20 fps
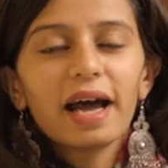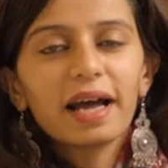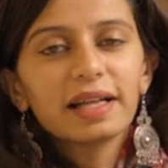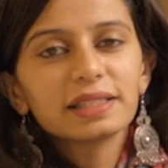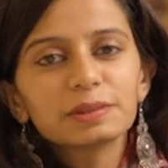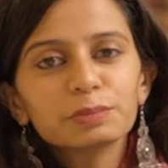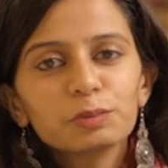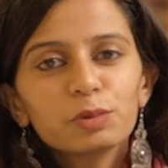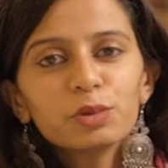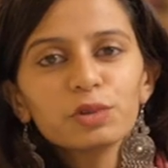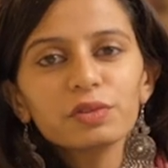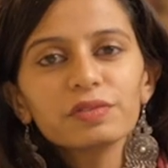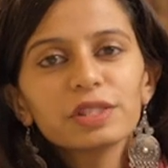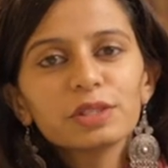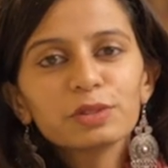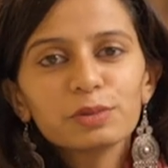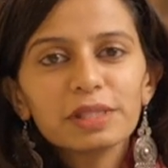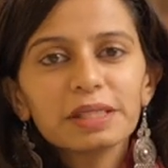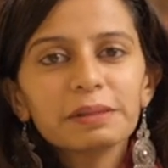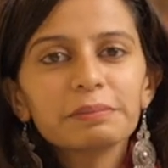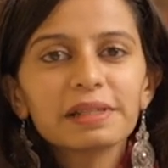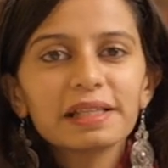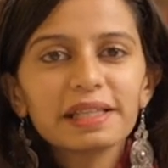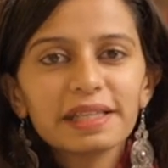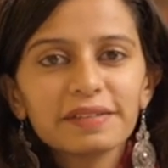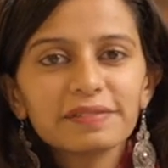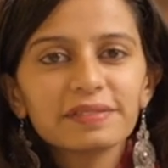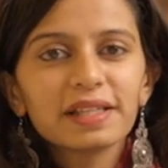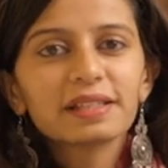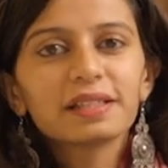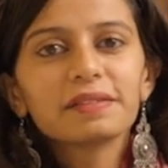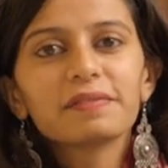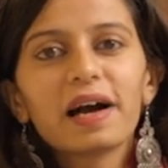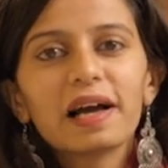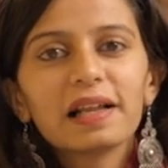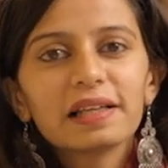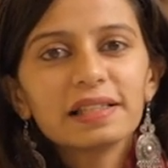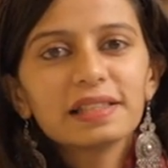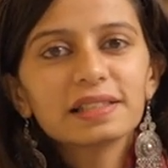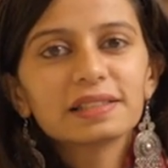At SMOOR, we truly believe that
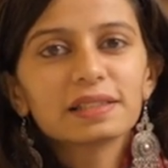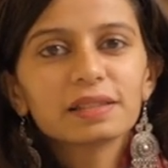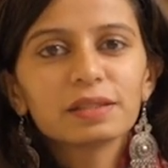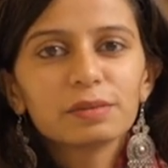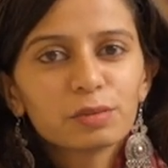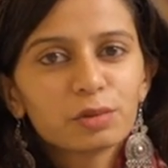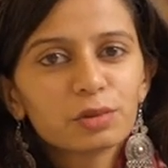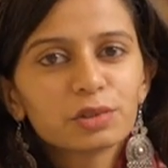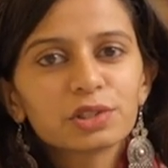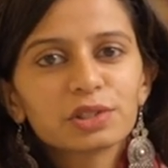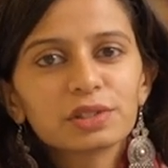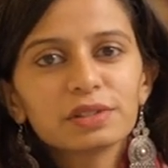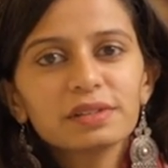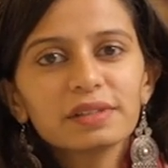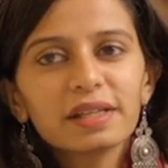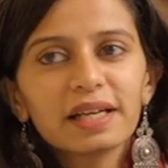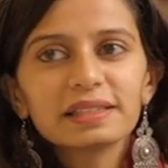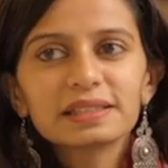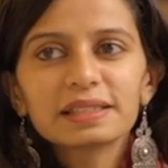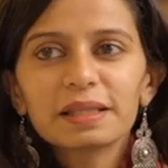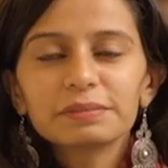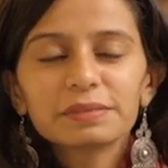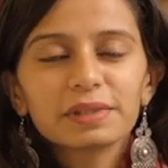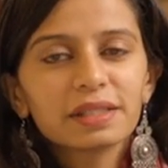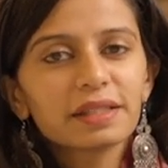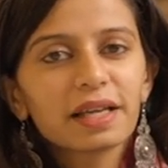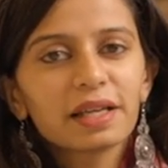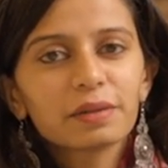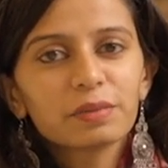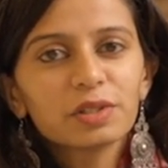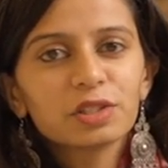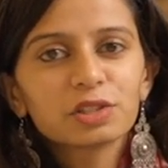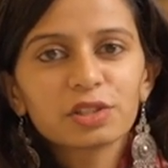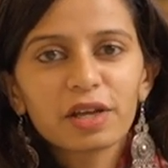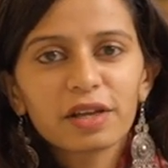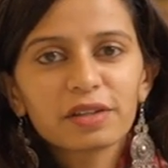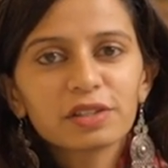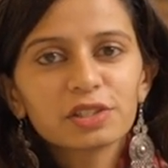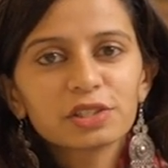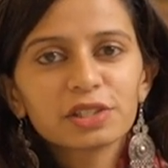Diwali is an emotion and something that we
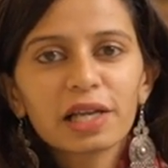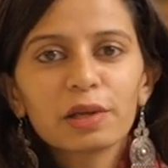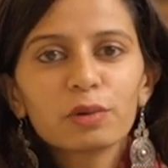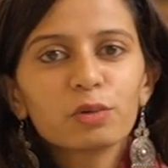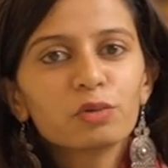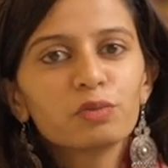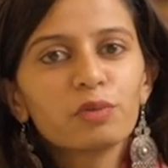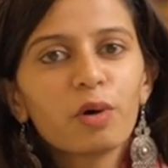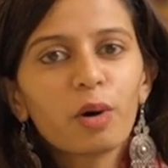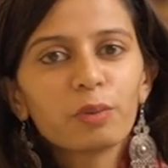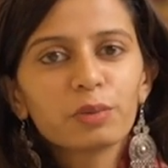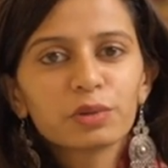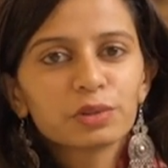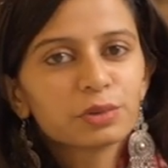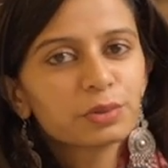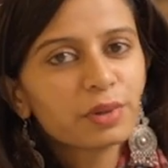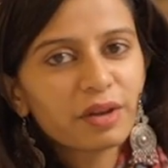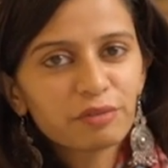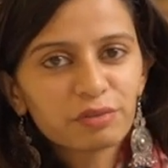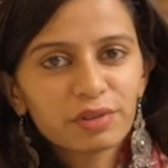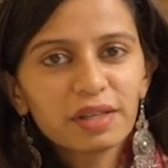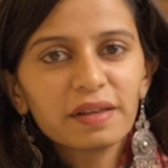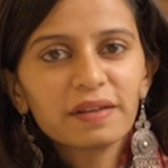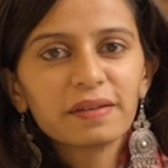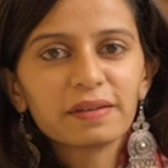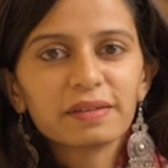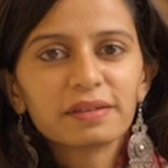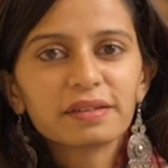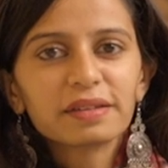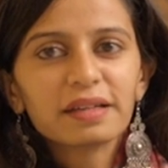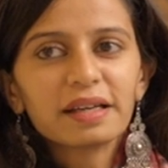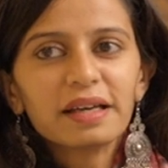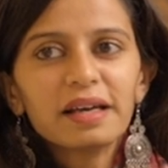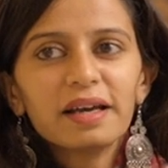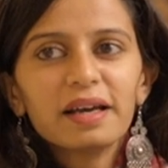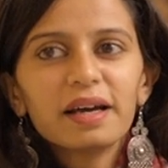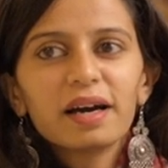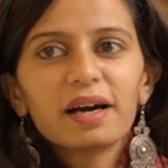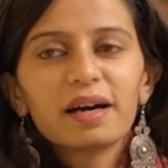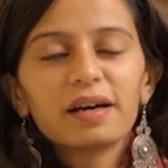cherish and look forward to every year.
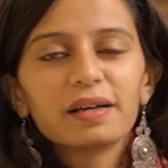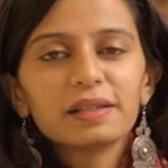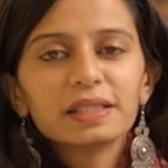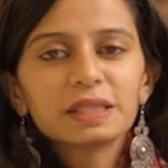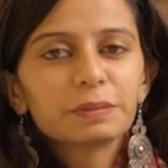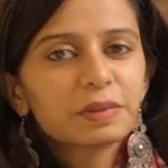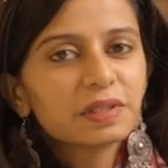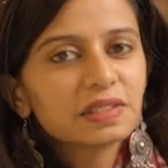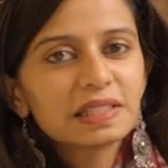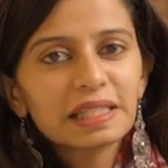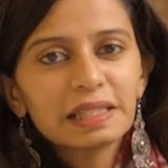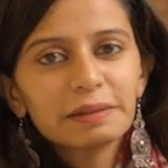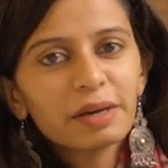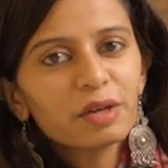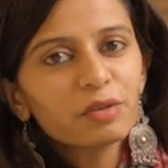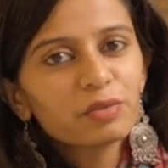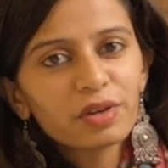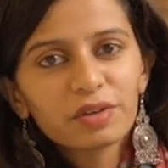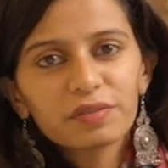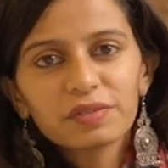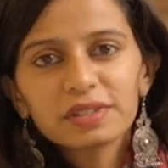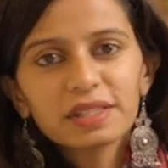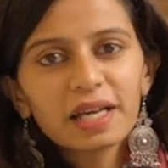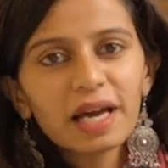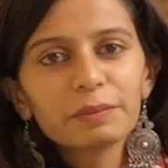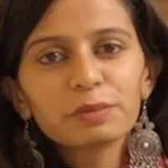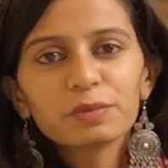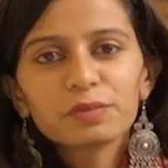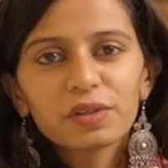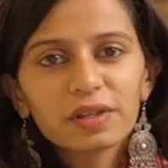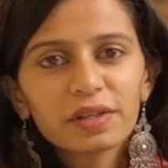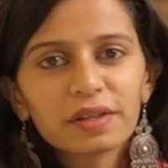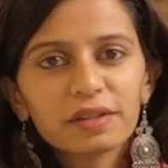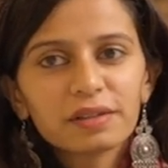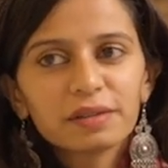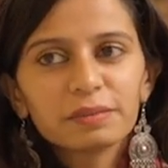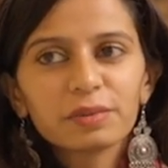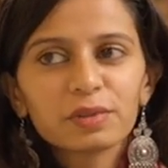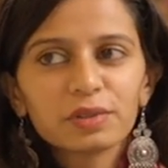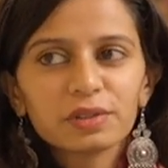It's personally my favorite time of the
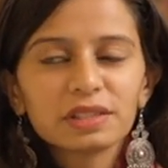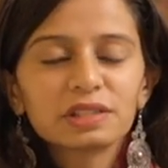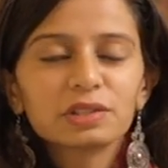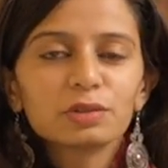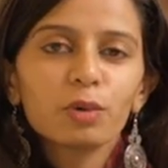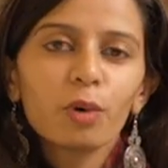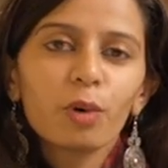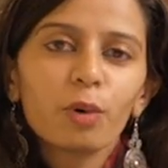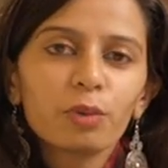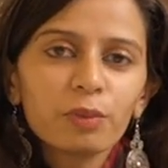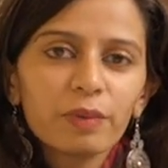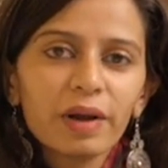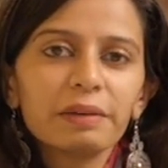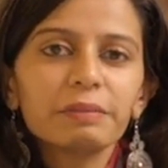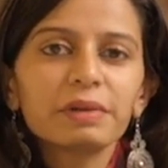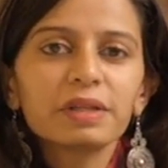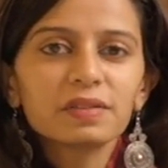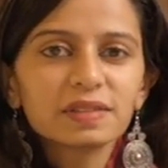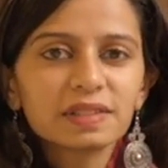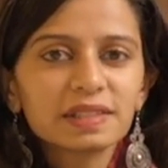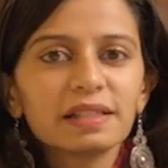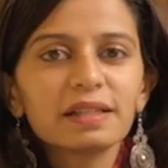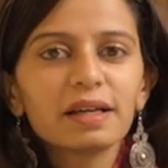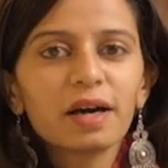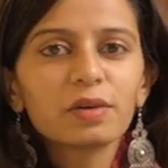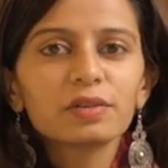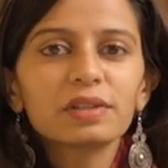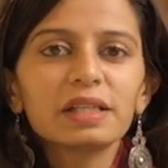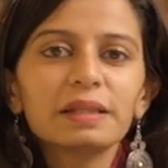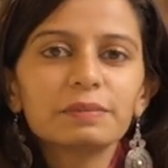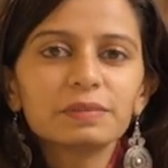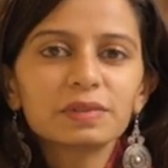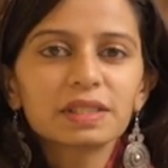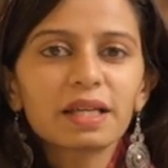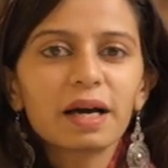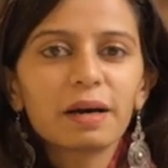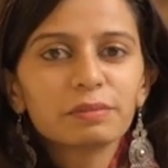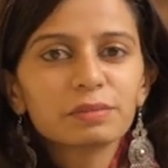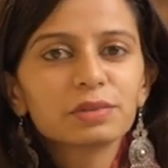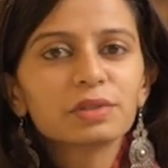year because it's so overwhelming to see how teams
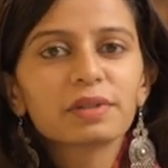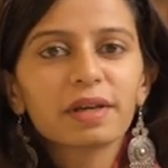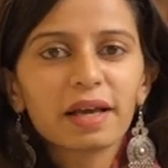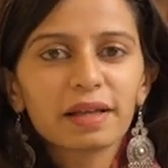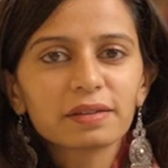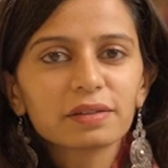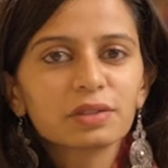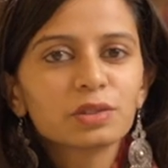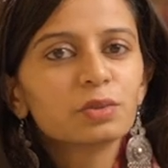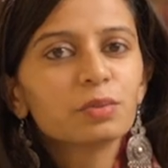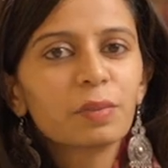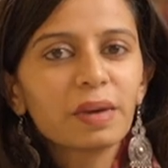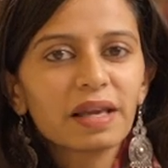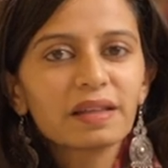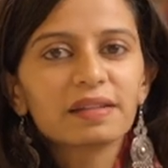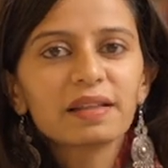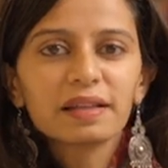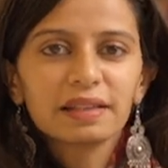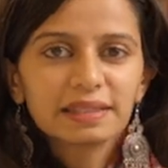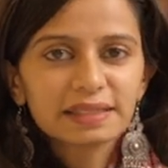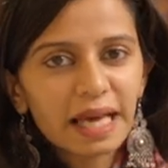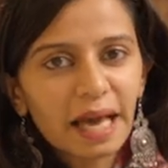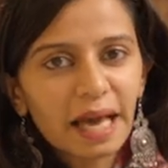come together to make things